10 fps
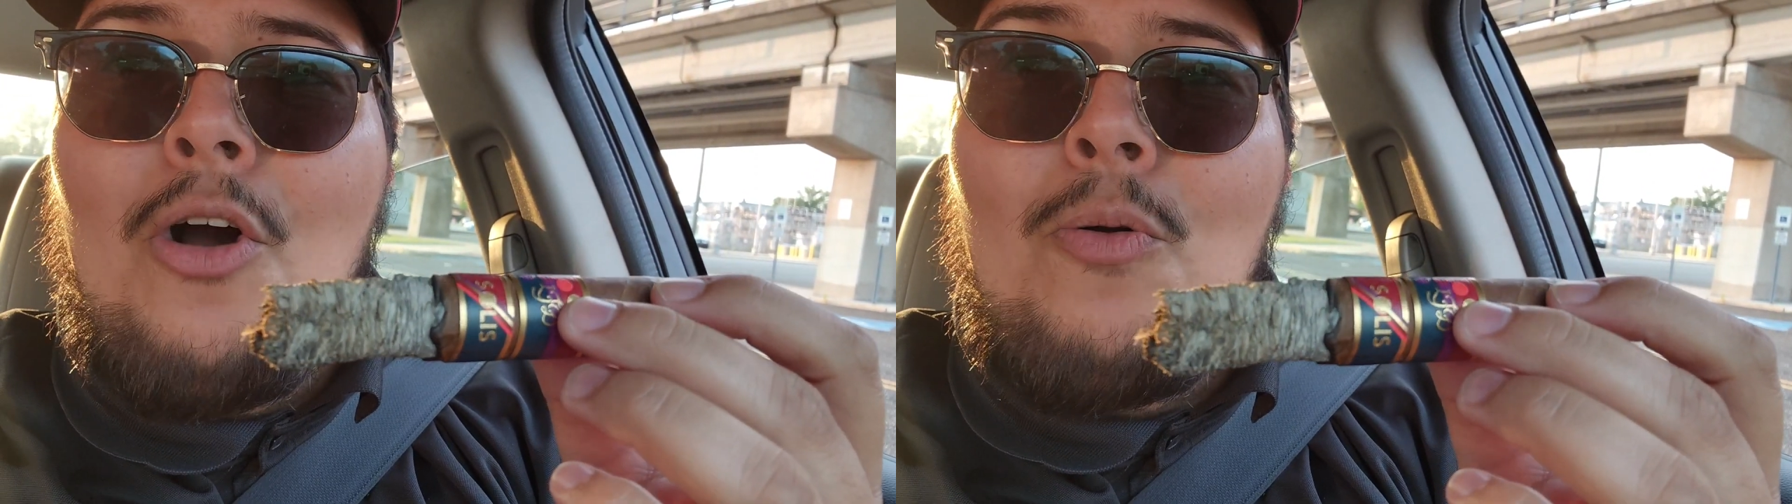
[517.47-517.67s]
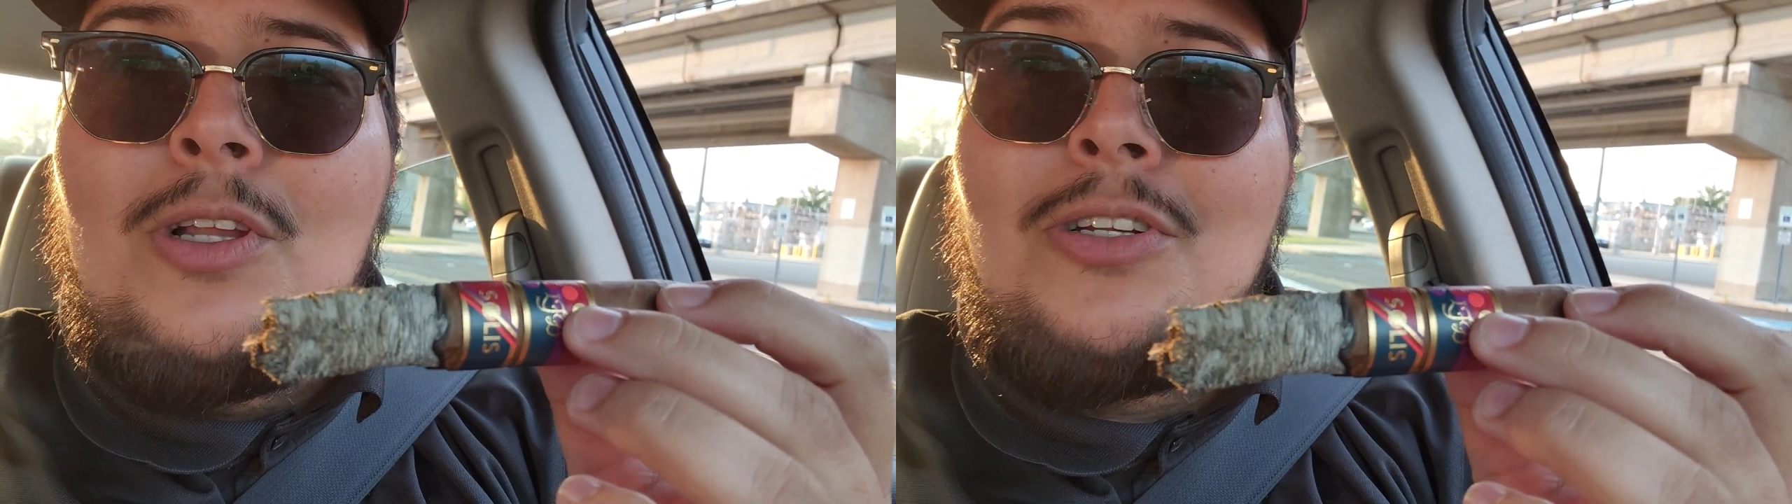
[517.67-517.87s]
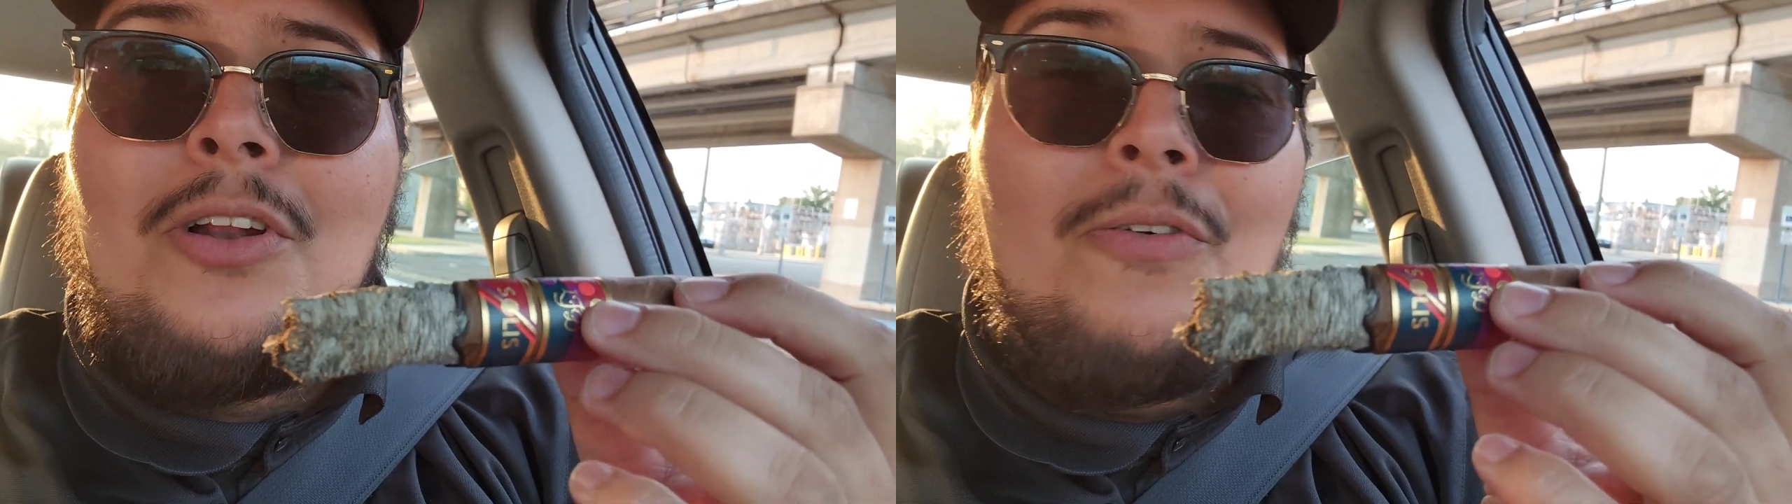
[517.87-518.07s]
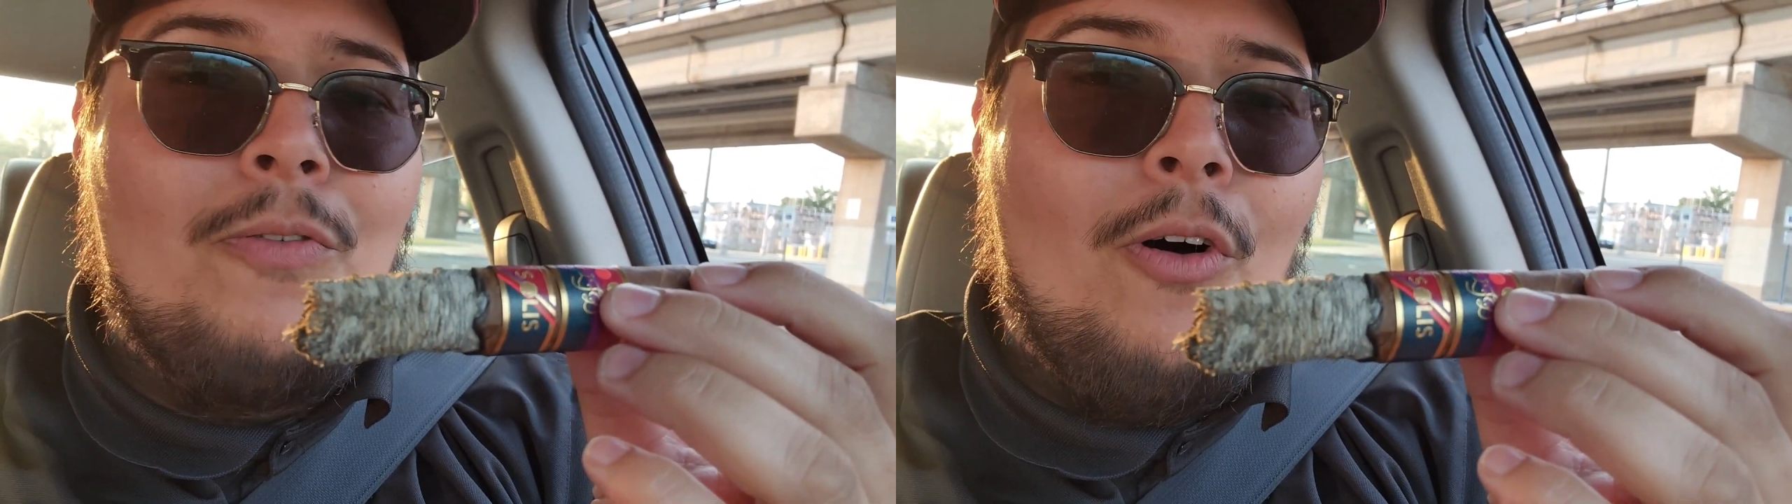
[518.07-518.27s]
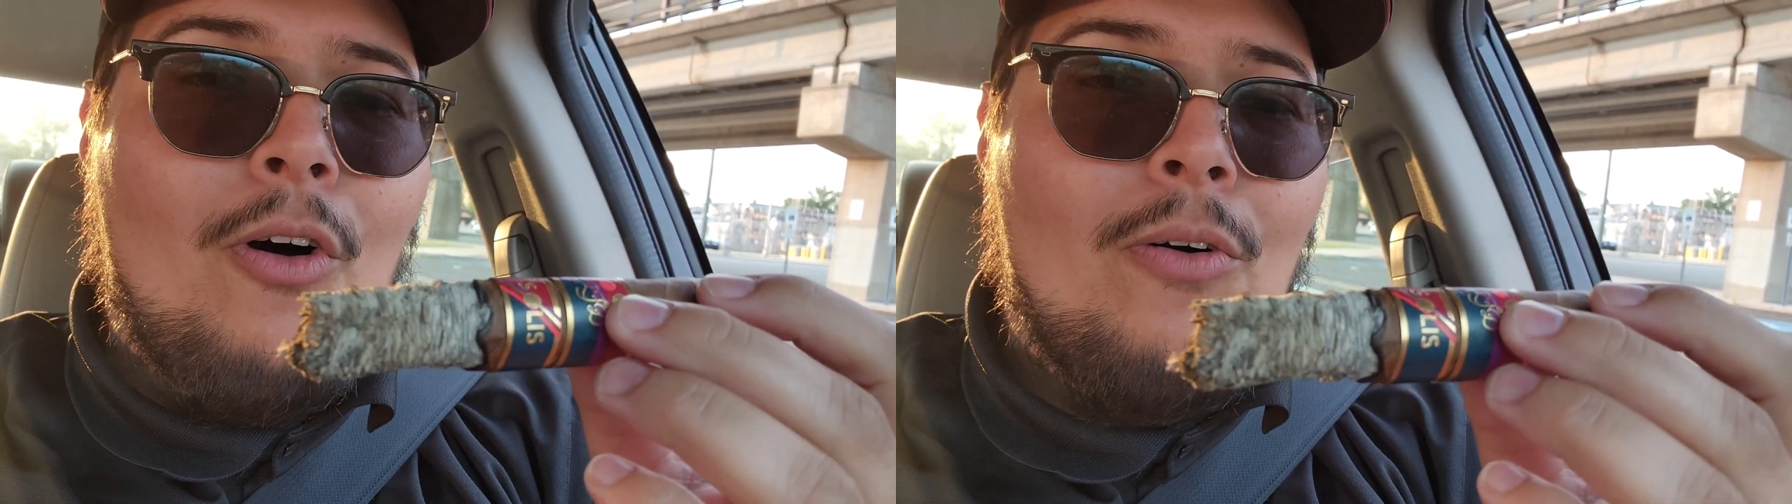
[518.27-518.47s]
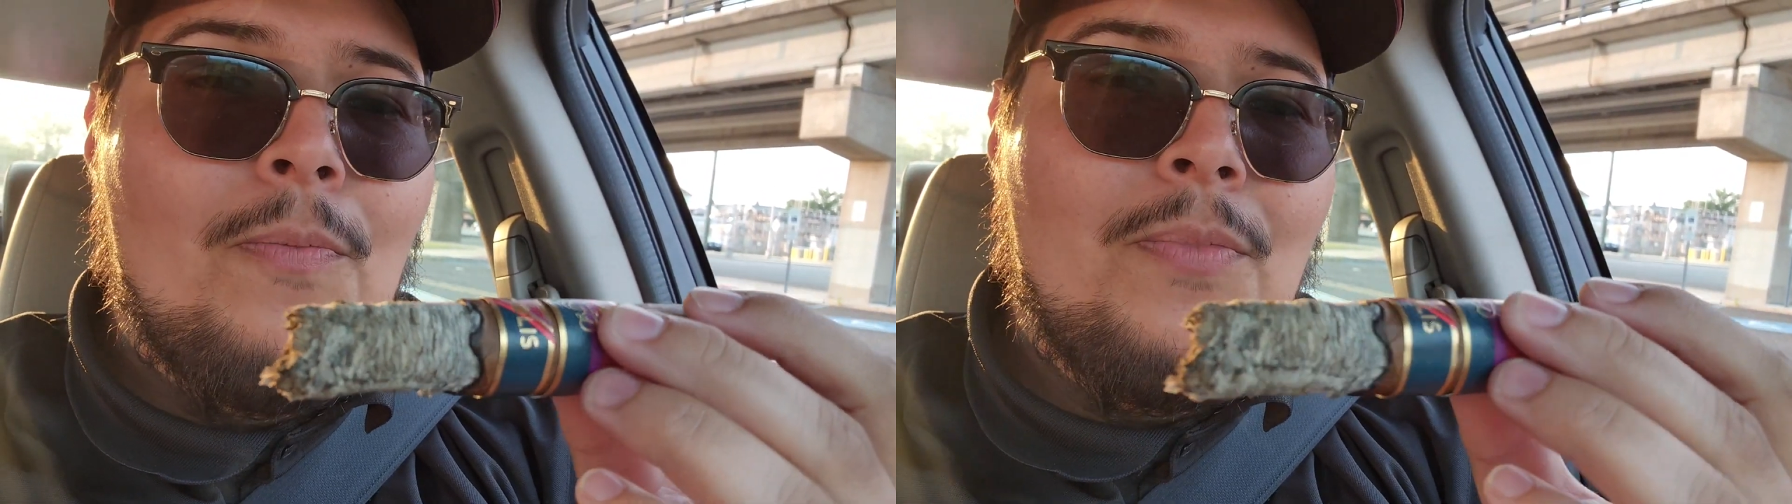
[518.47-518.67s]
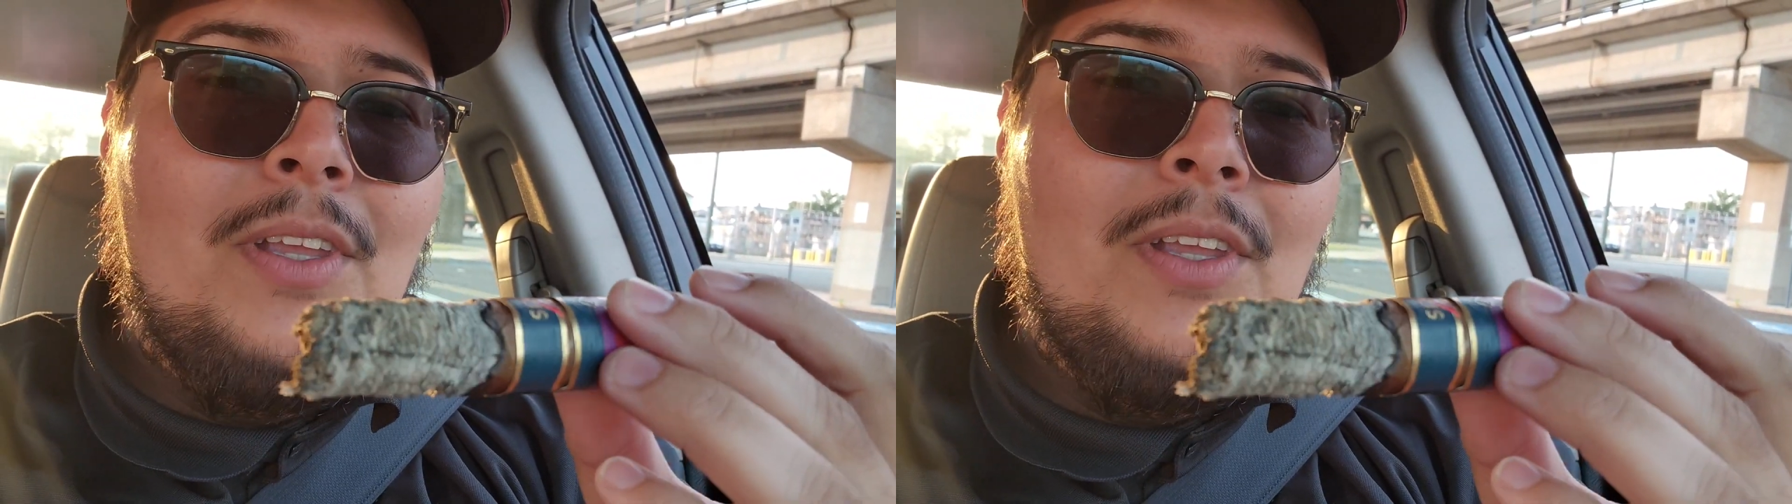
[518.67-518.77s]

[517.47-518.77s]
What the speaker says: always gonna fall.